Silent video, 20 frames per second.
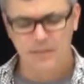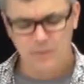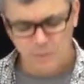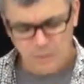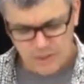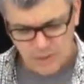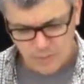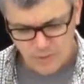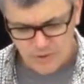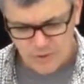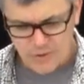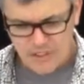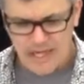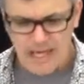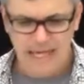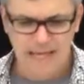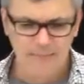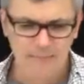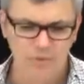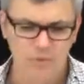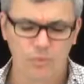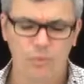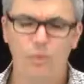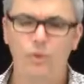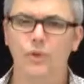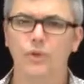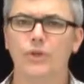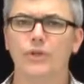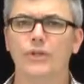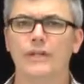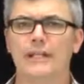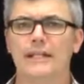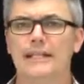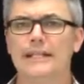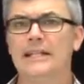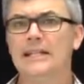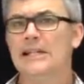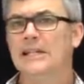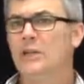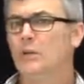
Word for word: and when it was time to work and